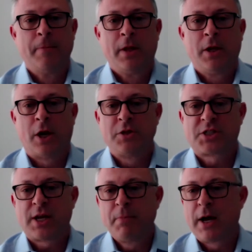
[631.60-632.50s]
you know
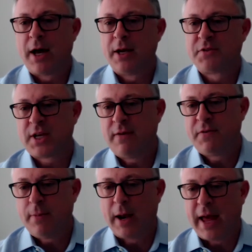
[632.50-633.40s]
some kind of
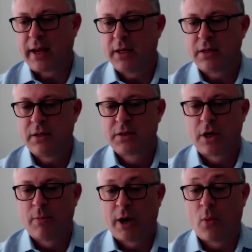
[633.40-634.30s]
safety blanket
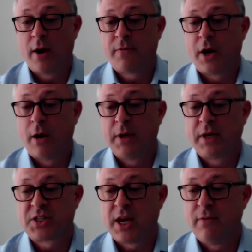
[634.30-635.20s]
so my wife and i are big
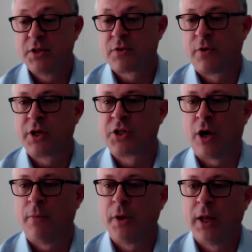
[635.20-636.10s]
savers for
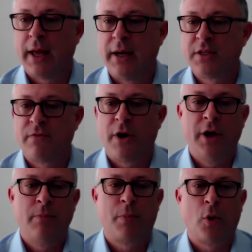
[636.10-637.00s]
example and mm. it's hmm. very
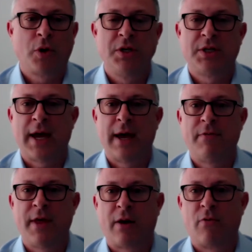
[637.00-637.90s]
important to have
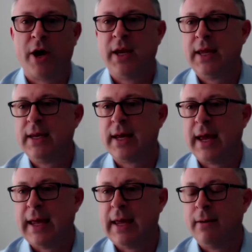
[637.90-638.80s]
that rainy
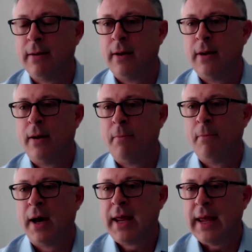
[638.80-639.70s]
day
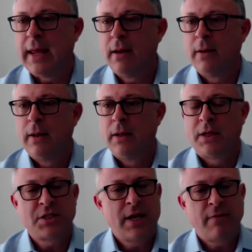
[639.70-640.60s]
money
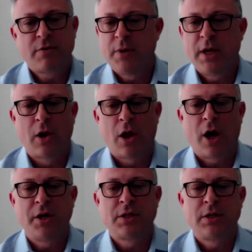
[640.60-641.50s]
doesn't have to be a
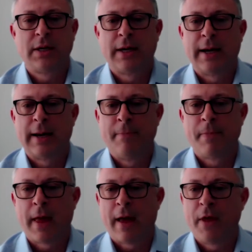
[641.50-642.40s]
lot
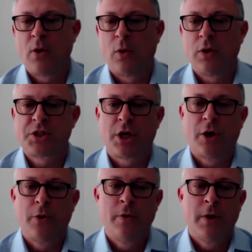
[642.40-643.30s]
um, and then
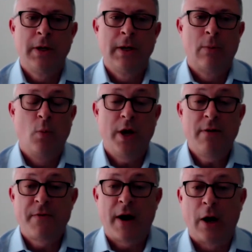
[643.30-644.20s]
also we
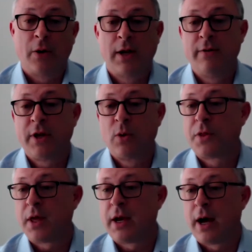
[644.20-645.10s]
found living
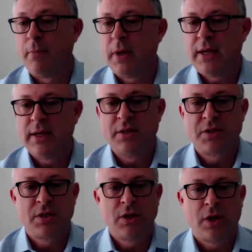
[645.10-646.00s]
within our
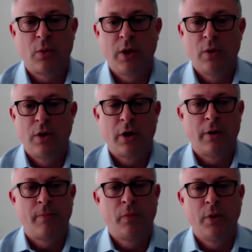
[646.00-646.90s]
means you know we
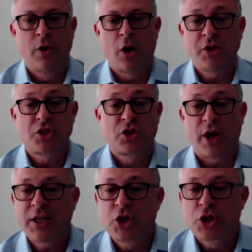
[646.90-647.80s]
were we were not
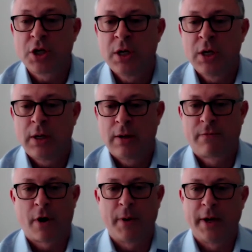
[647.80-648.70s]
stretched
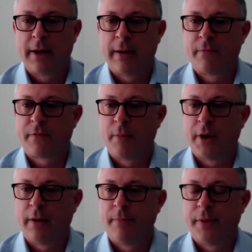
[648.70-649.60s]
from a from
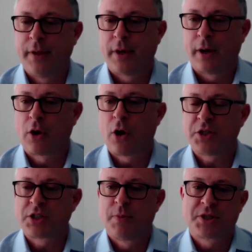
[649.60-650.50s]
a you know
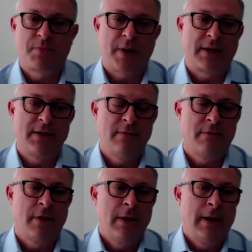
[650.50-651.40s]
cost perspective
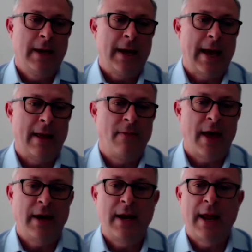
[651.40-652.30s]
and
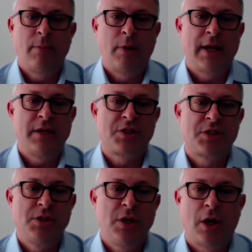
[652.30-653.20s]
that enabled
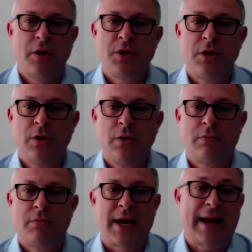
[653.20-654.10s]
us you know to
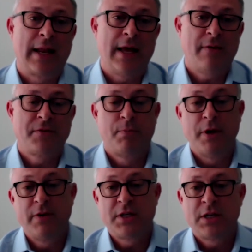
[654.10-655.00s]
tack left
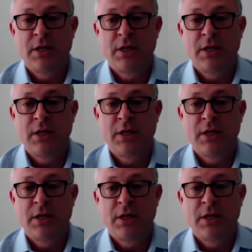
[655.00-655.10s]
pivot